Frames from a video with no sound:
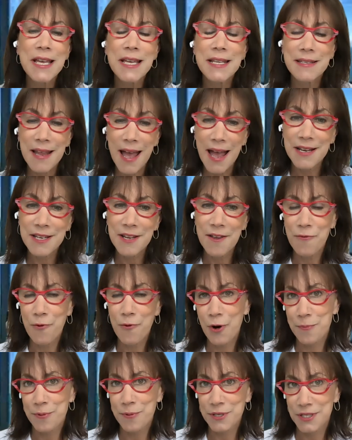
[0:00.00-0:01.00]

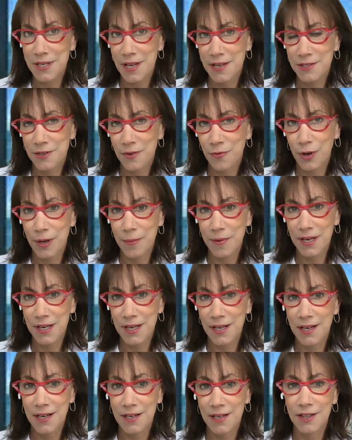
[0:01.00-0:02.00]
94% of women
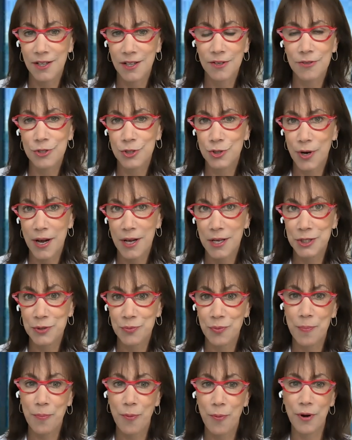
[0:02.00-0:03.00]
in clinical trials
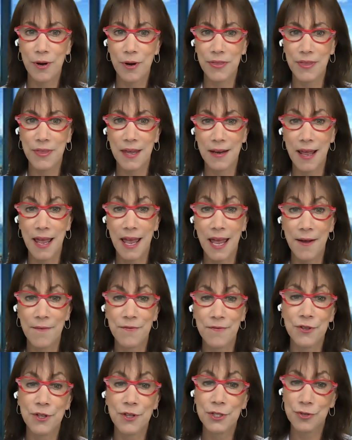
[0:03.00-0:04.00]
report that
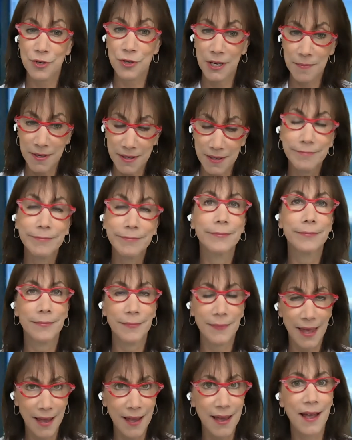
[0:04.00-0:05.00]
after the treatment,
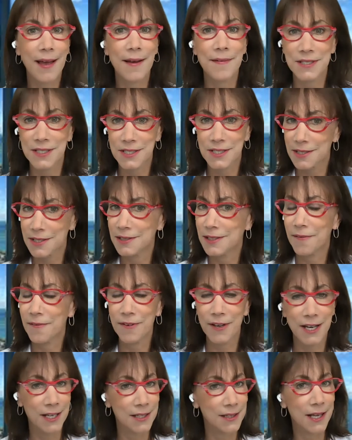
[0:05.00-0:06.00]
they have
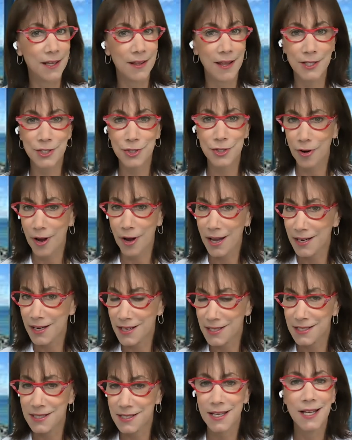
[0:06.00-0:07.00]
significantly less
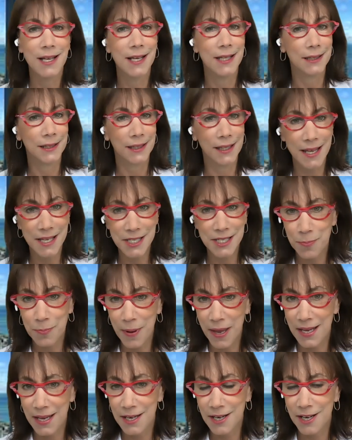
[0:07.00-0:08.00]
dryness, less
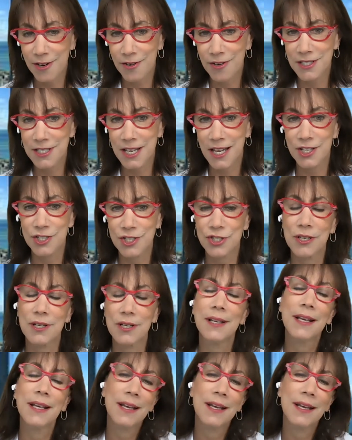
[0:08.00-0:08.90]
pain and irritation,